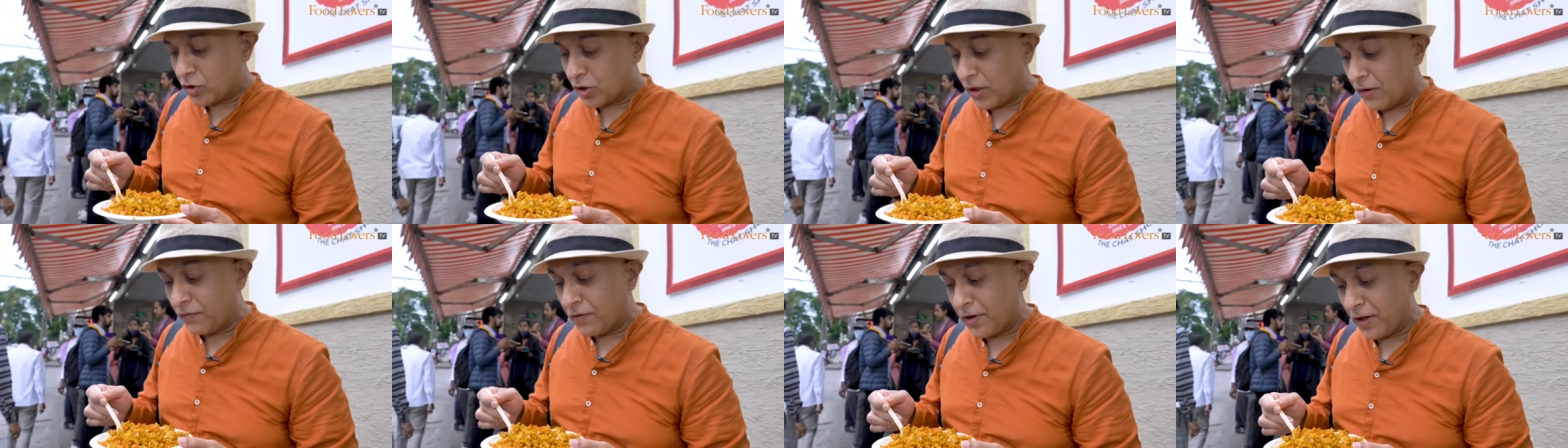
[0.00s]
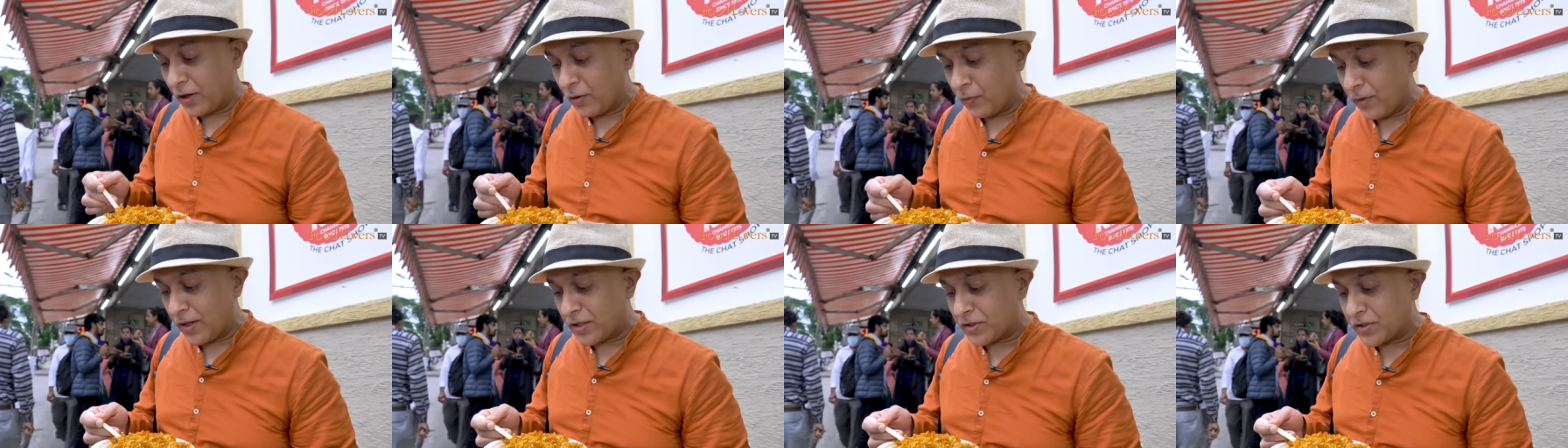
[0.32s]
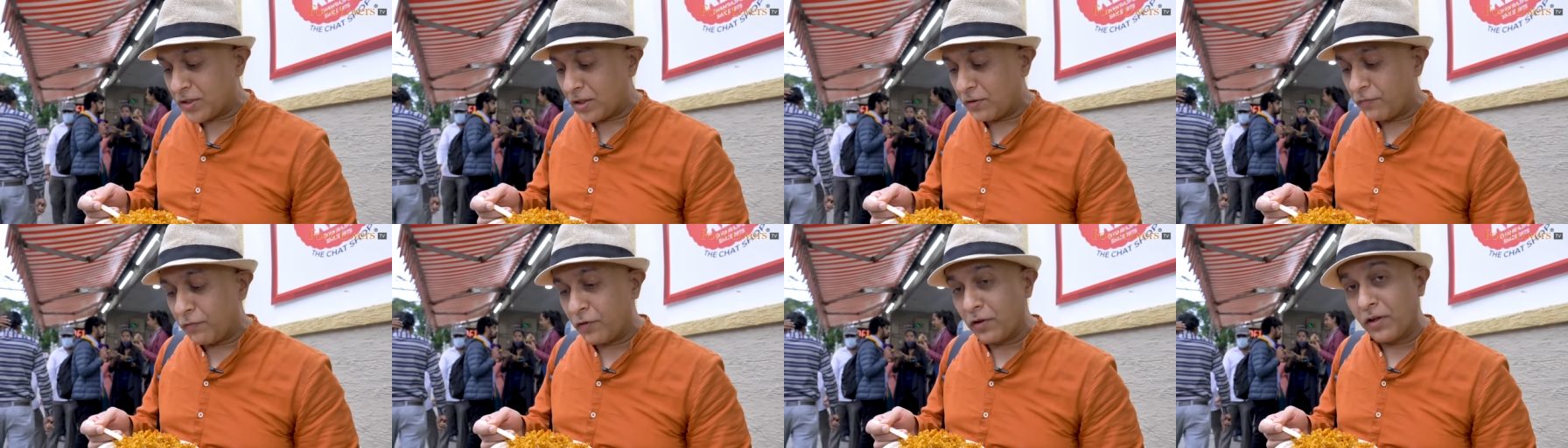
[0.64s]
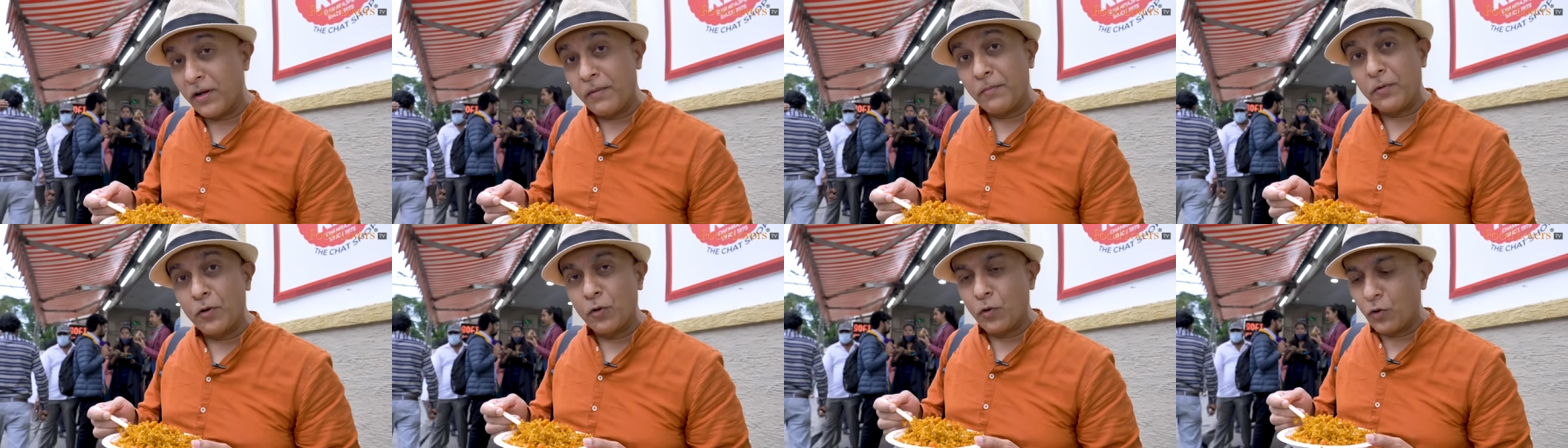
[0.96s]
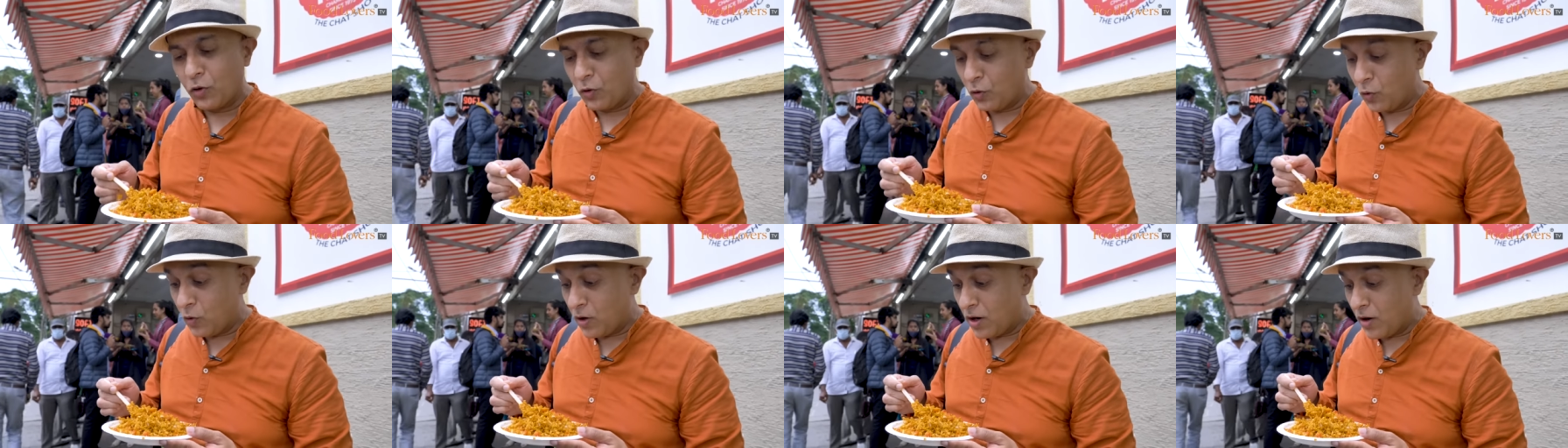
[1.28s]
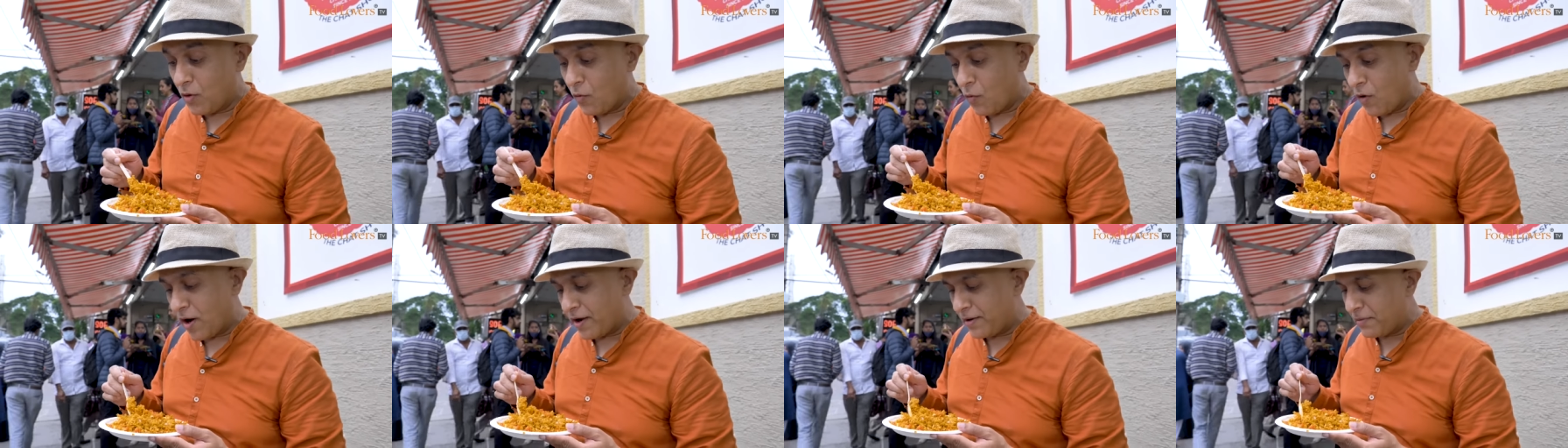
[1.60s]
So I've requested for them to do
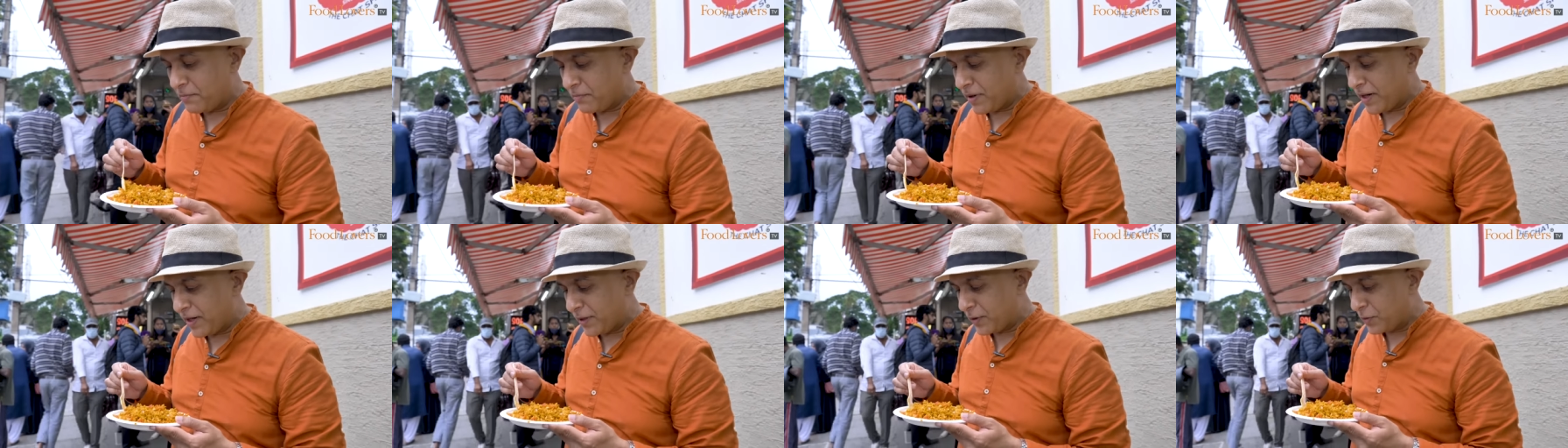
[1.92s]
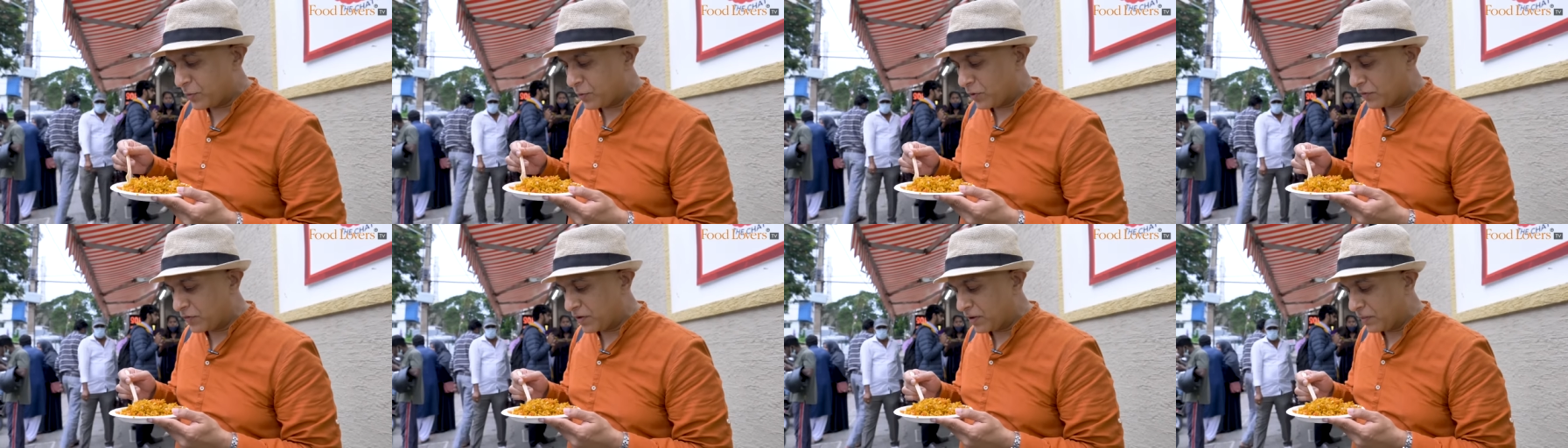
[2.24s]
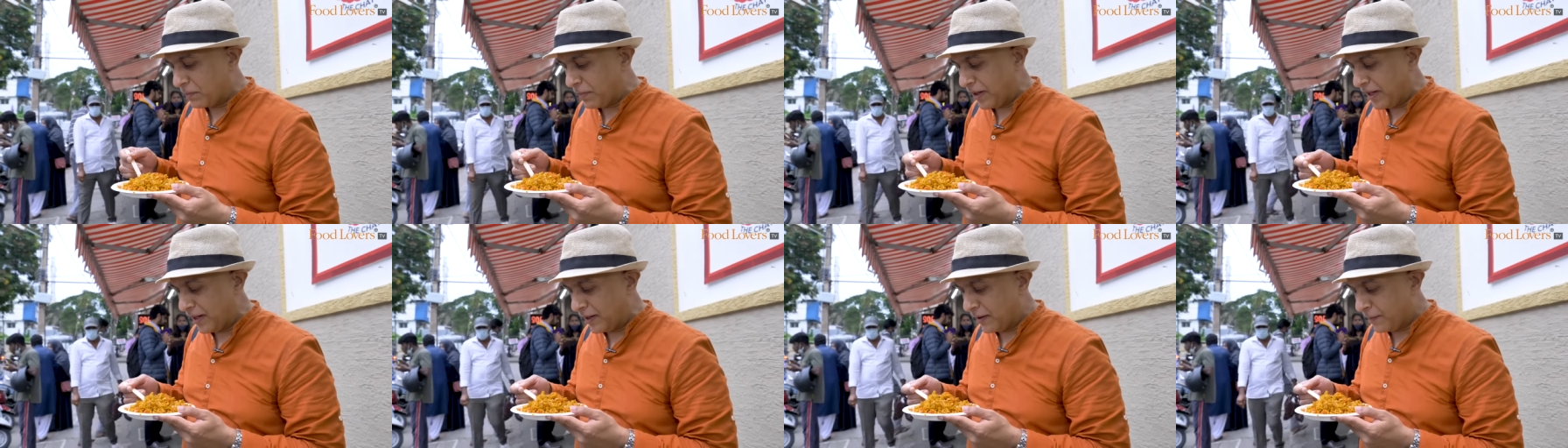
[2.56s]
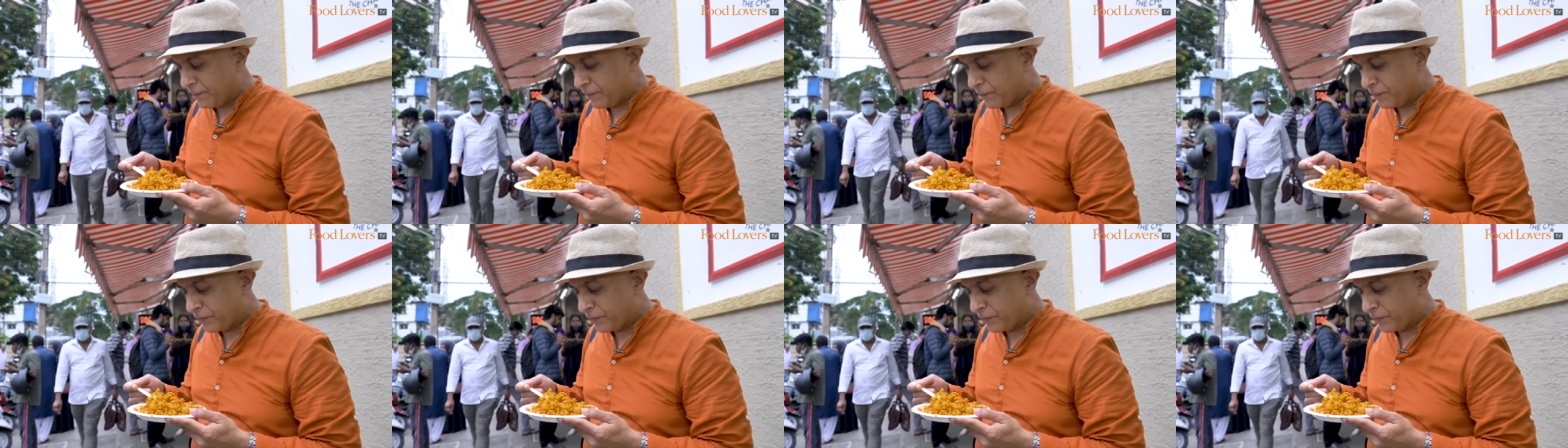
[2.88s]
a 1 by 2 of the bhel